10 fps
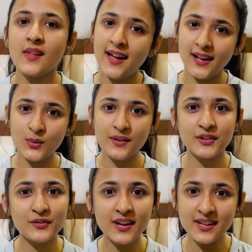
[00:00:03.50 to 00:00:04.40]
Hello
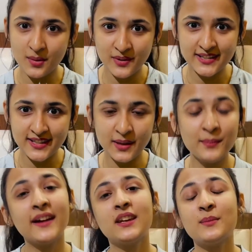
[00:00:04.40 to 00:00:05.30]
everyone, namaste.
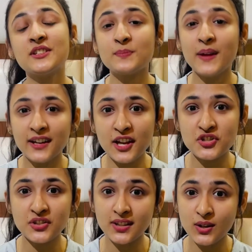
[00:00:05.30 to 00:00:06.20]
My name is Meghna
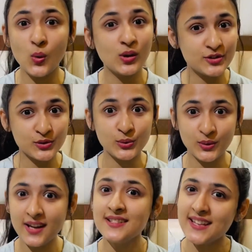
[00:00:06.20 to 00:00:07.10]
Jindal, also known
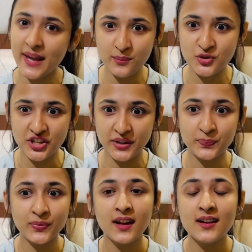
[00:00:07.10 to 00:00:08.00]
as MJ.
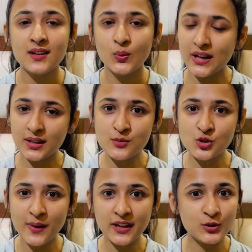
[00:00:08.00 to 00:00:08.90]
Welcome to
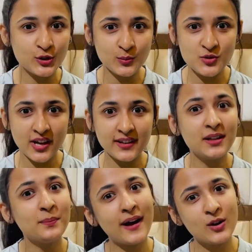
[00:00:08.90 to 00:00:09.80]
my YouTube channel,
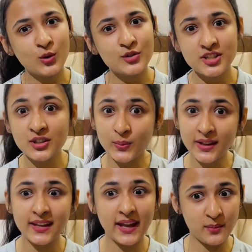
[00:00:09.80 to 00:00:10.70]
Biology with
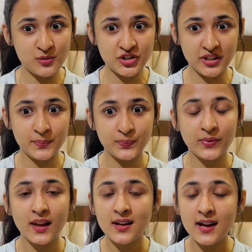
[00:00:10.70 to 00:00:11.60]
MJ.
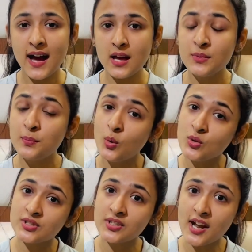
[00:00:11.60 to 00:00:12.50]
I am a
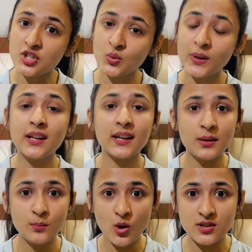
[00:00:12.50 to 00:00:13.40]
postgraduate
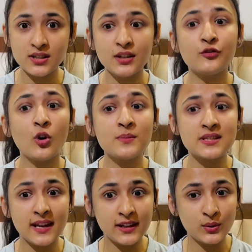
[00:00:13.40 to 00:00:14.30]
in botany from
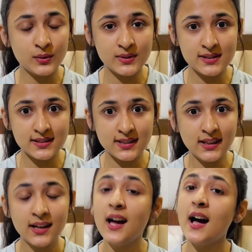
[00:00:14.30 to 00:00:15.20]
Delhi University.
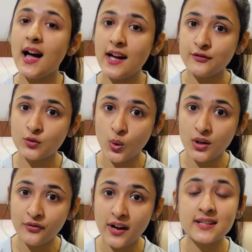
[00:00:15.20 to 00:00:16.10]
I have
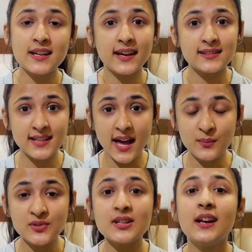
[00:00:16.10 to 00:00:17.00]
qualified
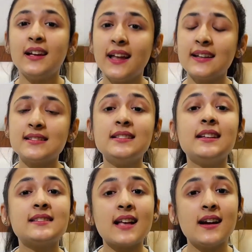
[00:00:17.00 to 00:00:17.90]
exams like
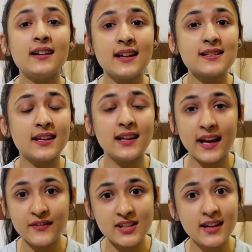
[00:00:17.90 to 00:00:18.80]
CSIR-NET in
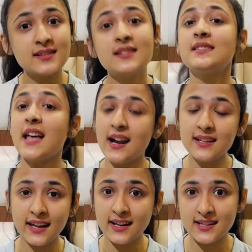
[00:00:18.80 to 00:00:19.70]
life sciences and
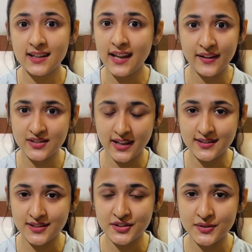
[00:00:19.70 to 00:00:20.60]
GATE in life
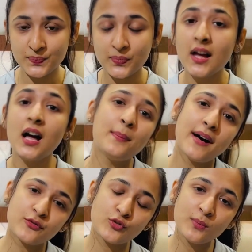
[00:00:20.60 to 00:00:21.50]
sciences.
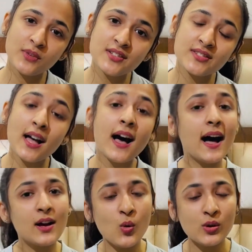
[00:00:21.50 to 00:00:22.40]
Apart from this,
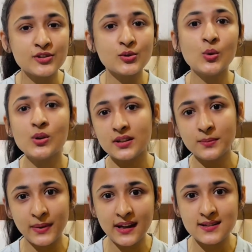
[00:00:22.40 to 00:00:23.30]
I also hold a
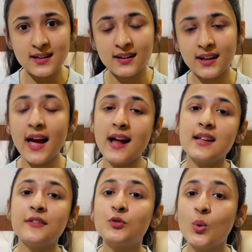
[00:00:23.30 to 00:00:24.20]
BA degree and
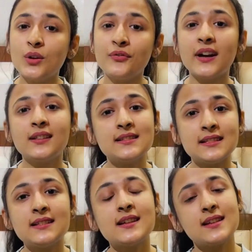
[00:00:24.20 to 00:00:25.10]
have qualified the
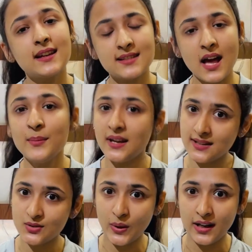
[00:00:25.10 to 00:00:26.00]
CTET exam
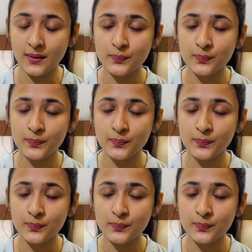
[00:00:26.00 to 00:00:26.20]
as well.